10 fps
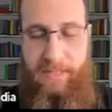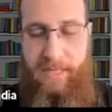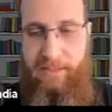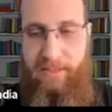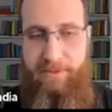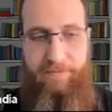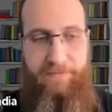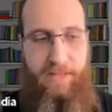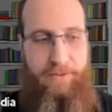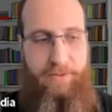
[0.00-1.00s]
Next tip is to
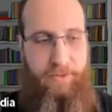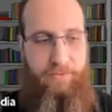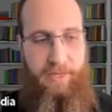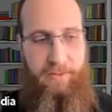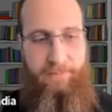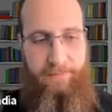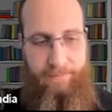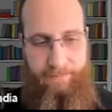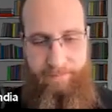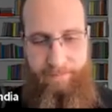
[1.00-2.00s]
follow the thread.
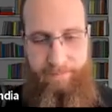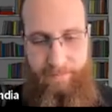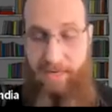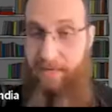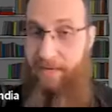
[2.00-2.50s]
You're going